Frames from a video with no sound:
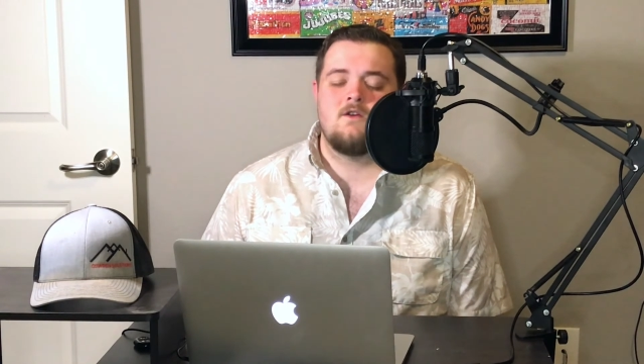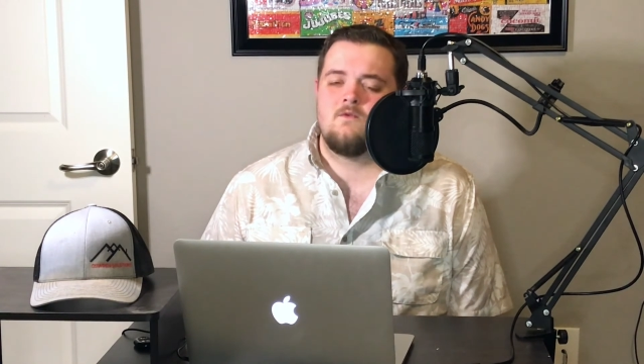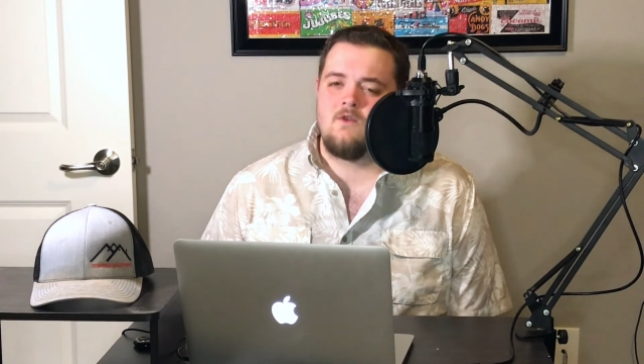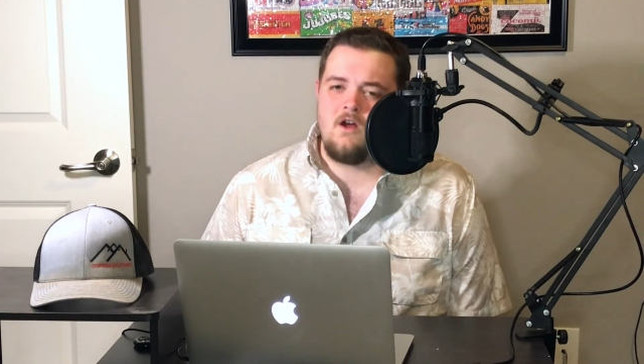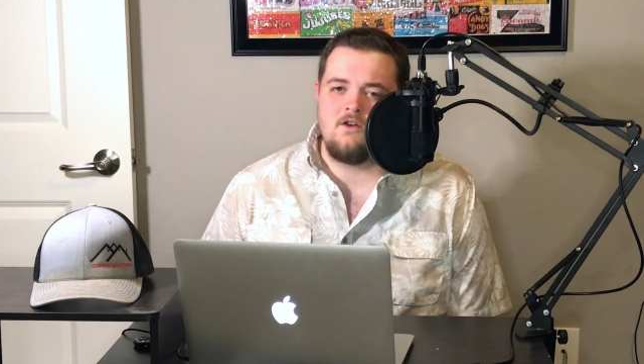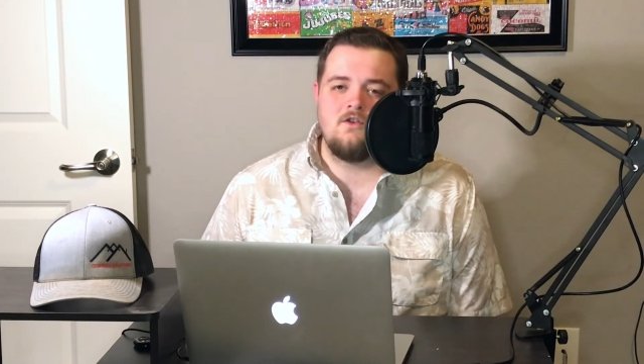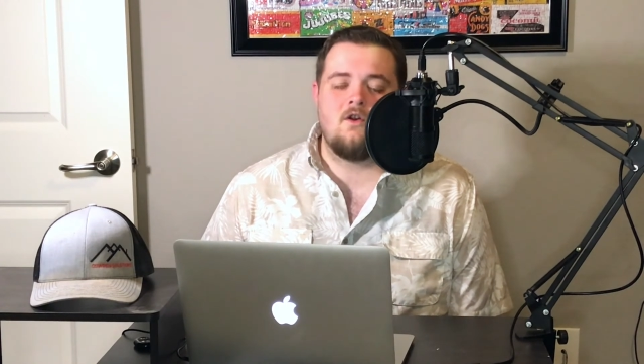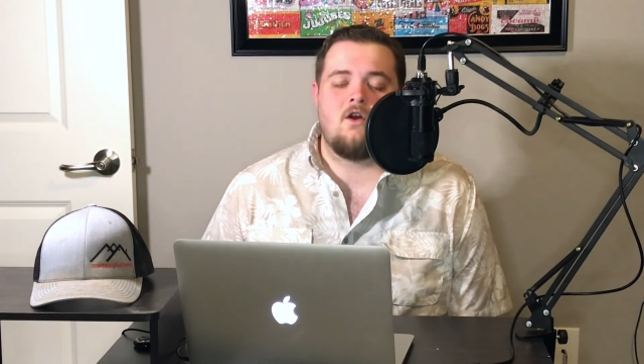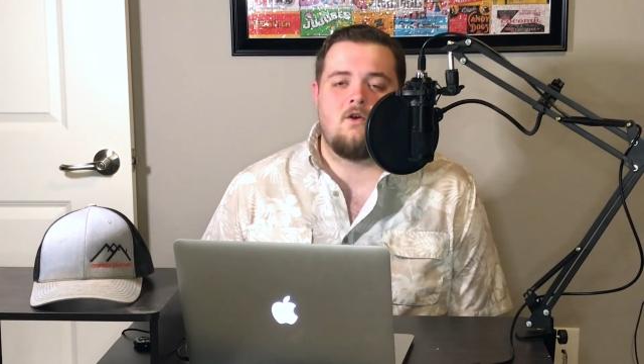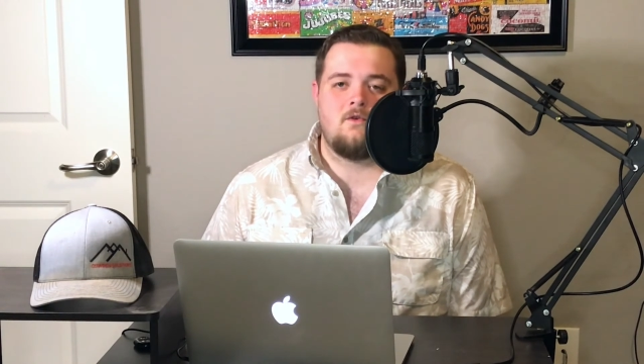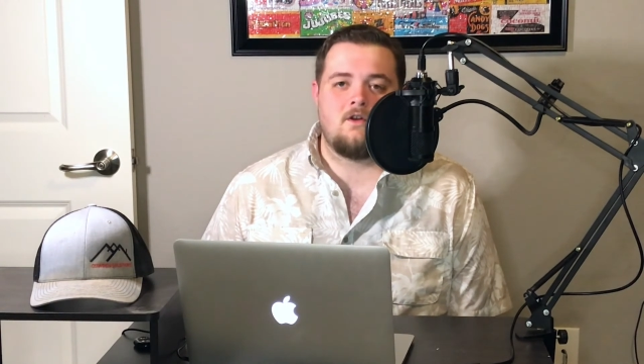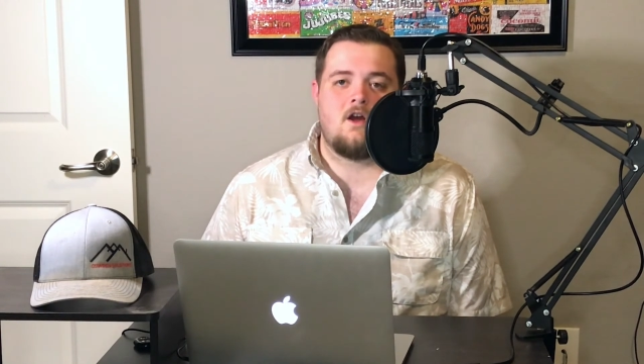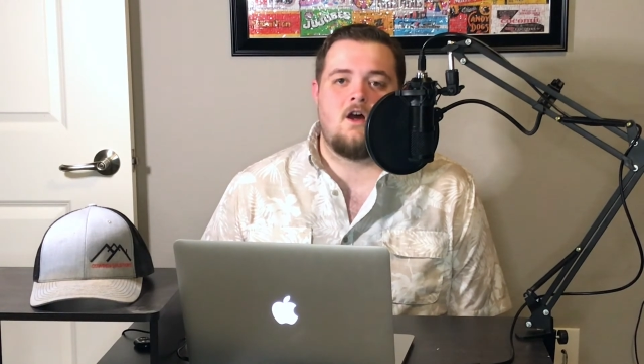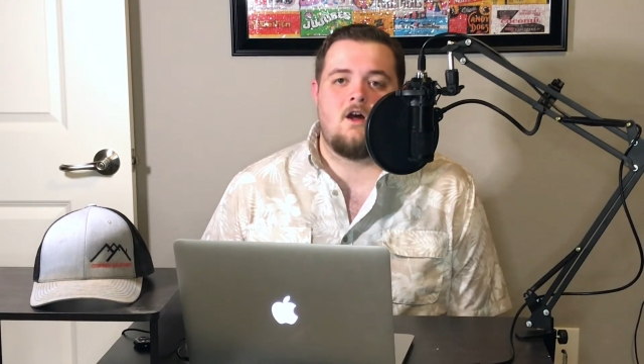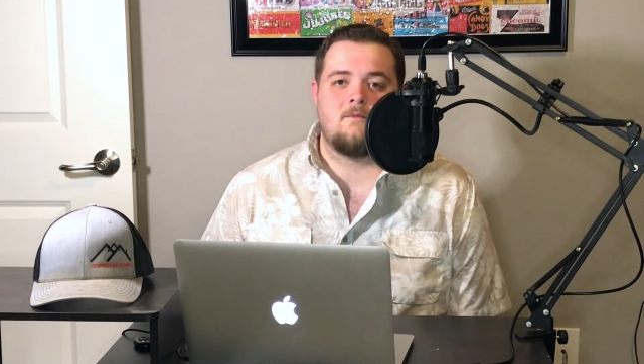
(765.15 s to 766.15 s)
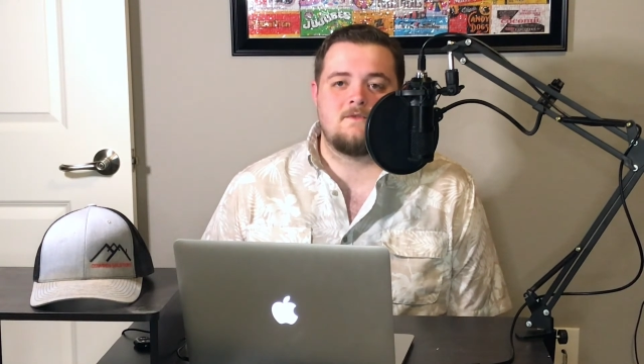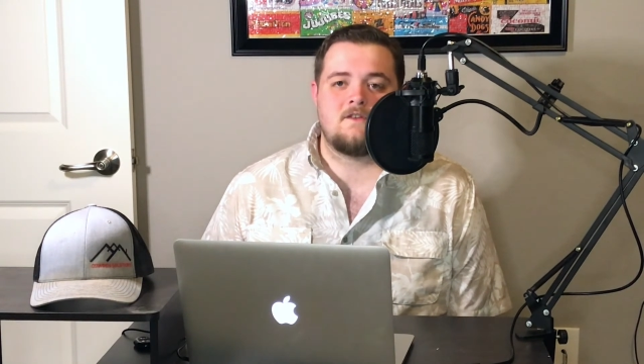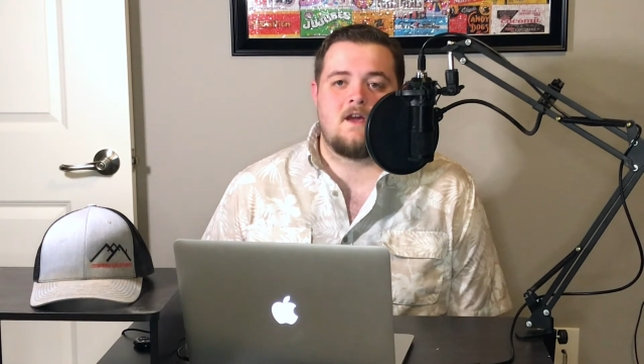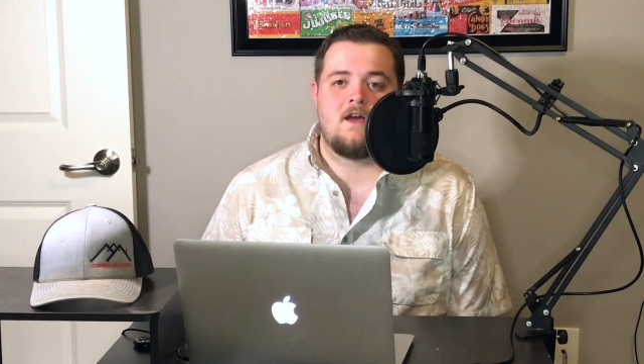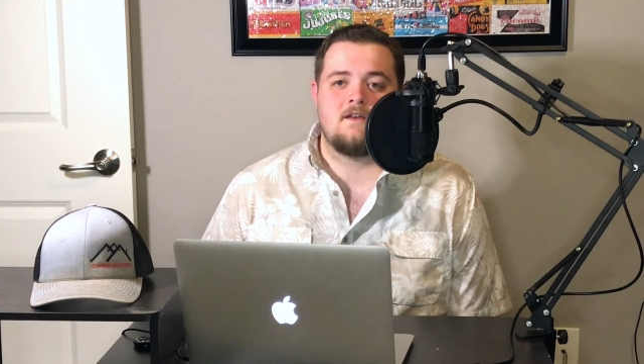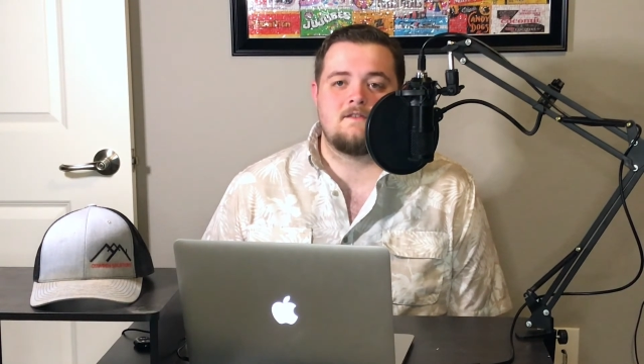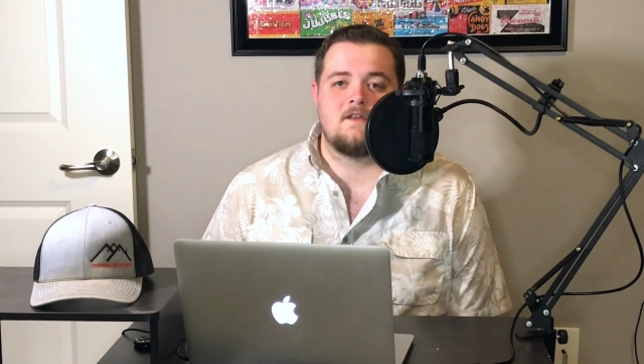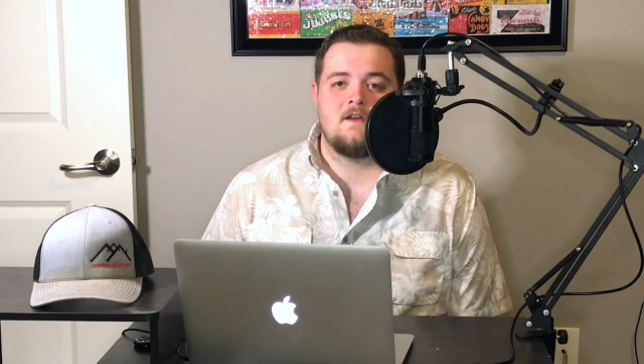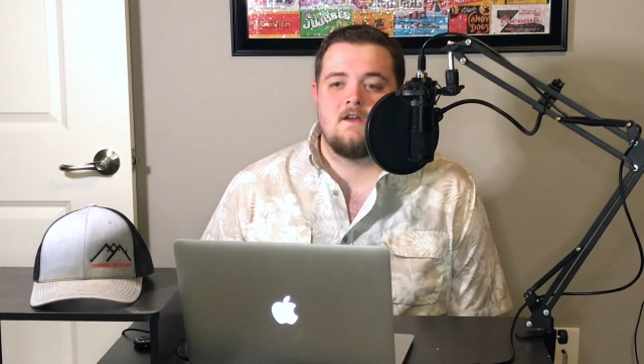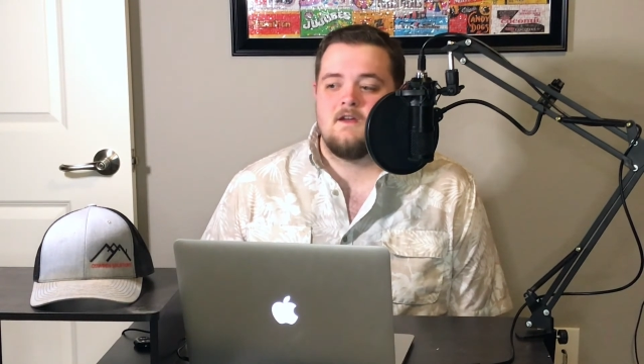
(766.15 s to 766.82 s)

run your own comps, guys.